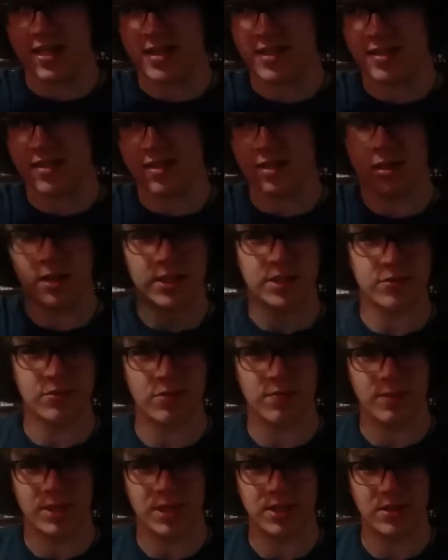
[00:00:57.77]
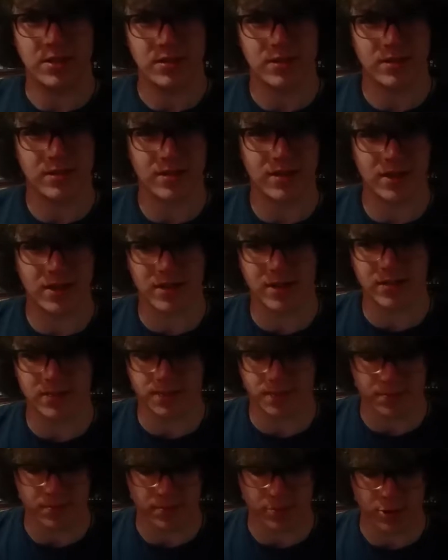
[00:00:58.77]
clicked with me
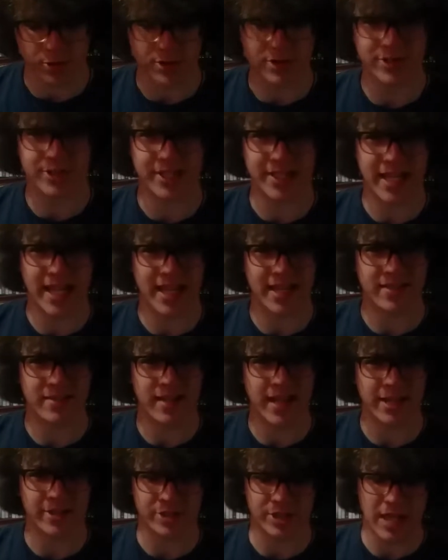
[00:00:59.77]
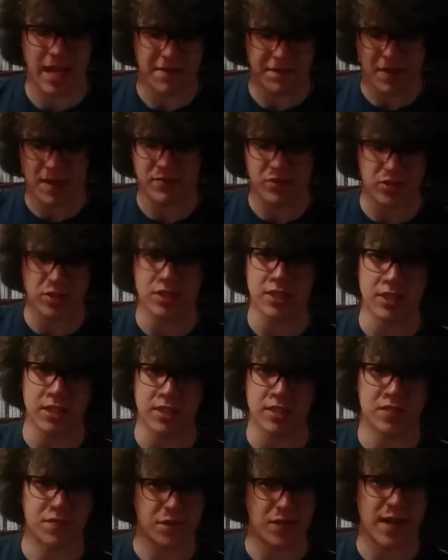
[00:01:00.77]
earlier today, actually. I've studied
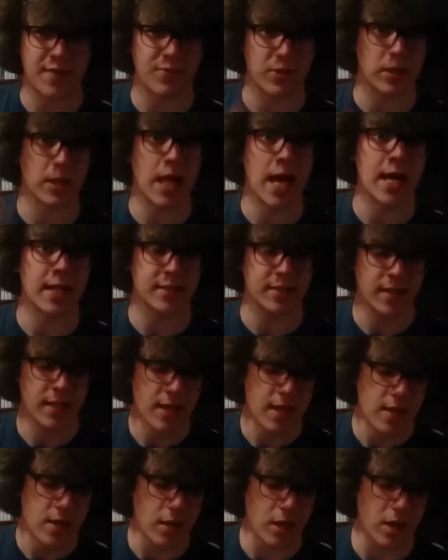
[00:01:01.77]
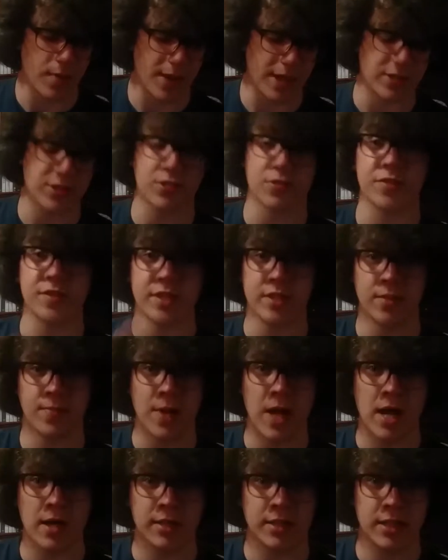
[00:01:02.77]
lesson 5 a lot. I also set up
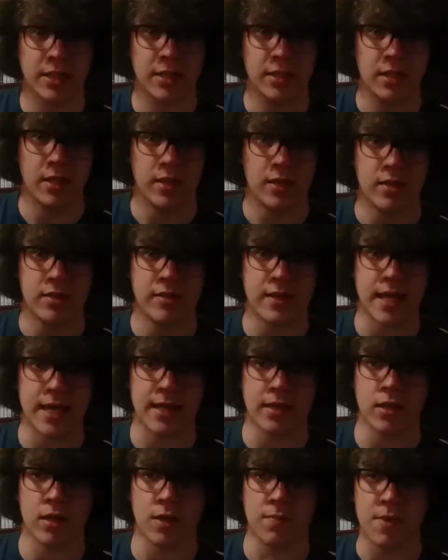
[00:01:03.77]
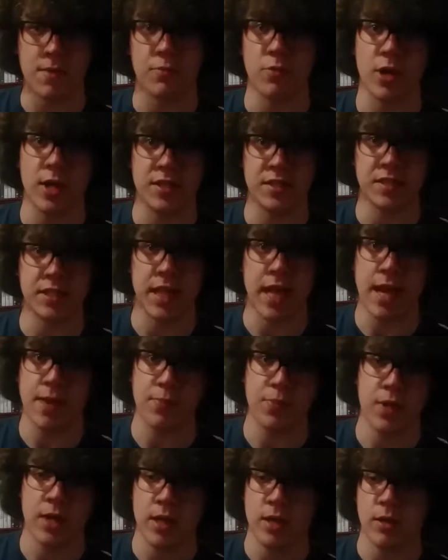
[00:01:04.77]
Anki, that memorizing
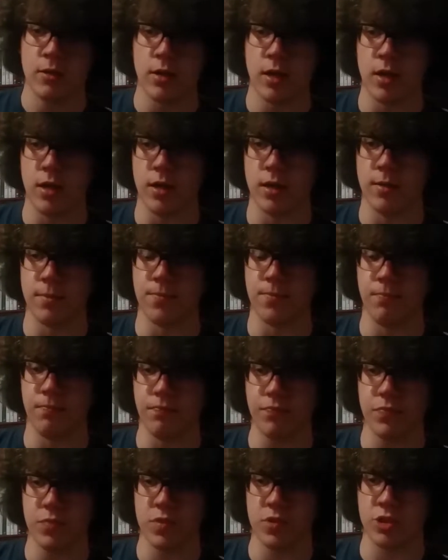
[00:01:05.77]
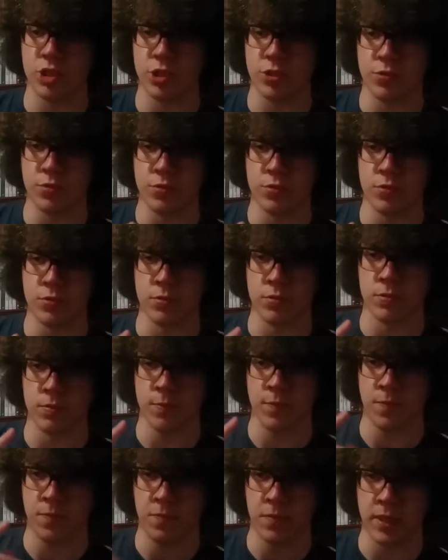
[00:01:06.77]
app, to
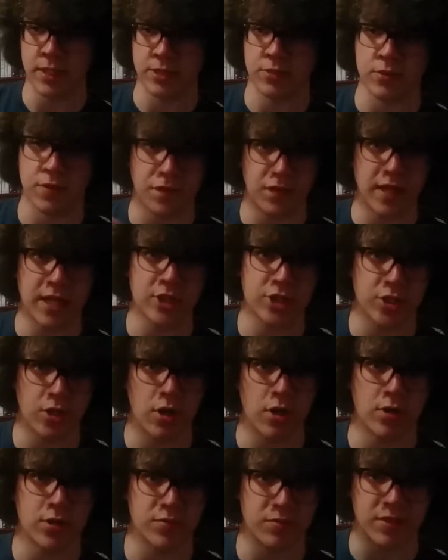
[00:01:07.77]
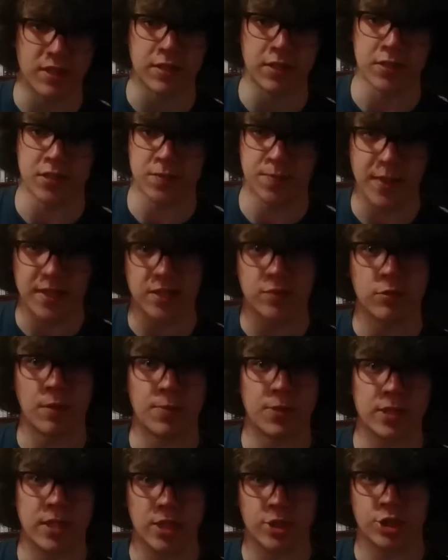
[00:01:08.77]
do the flashcards with the spaced
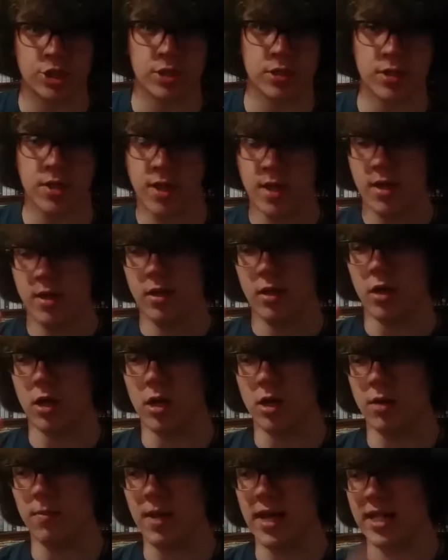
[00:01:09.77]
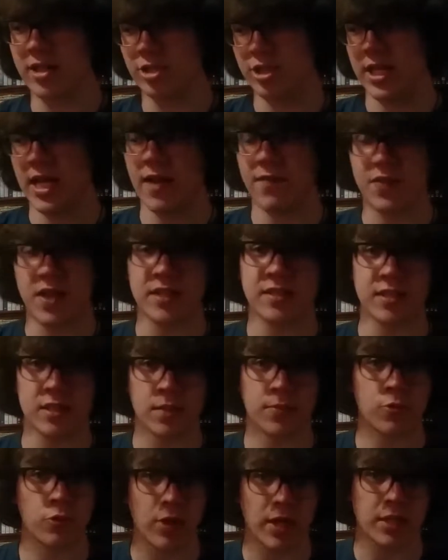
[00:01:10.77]
repetition. I actually have that set
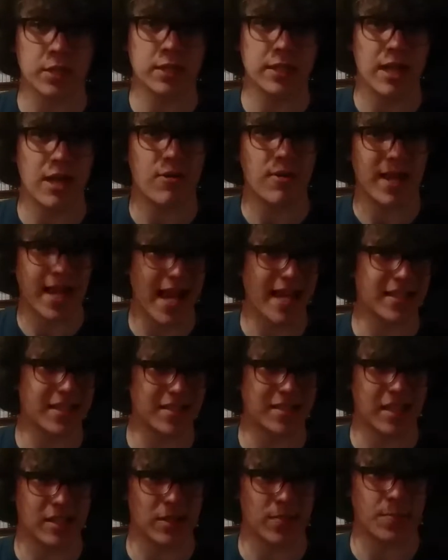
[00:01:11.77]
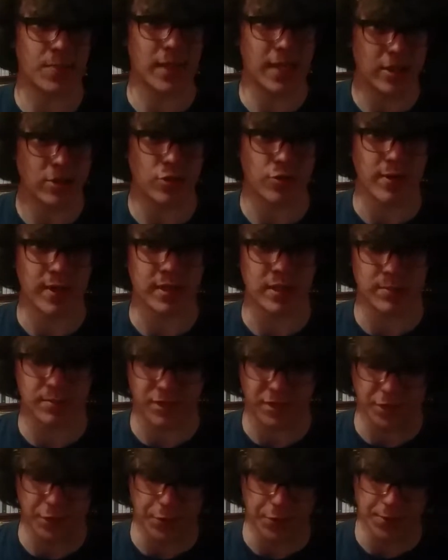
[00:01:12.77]
up correctly now. I had it set up incorrectly
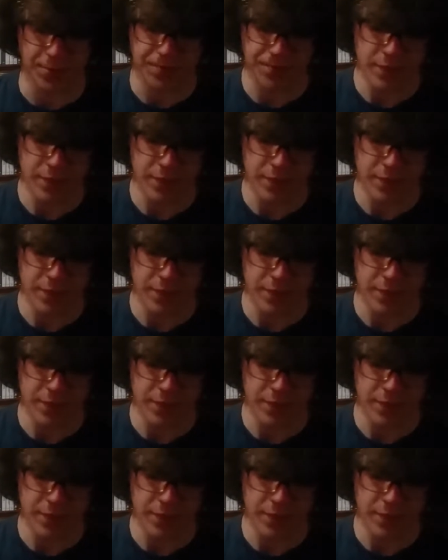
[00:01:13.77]
before,